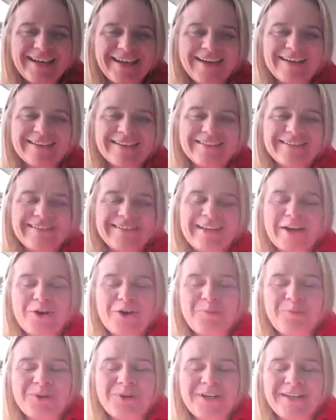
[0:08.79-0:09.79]
and I
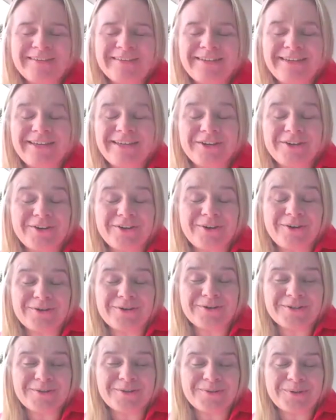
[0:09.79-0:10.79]
hope you can hear
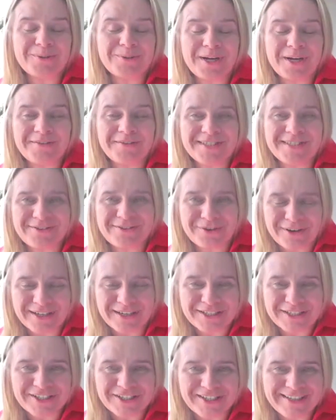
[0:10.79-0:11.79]
also the waves
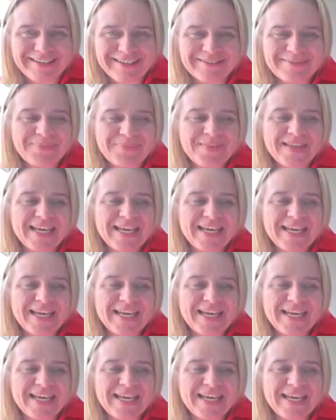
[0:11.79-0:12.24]
crashing.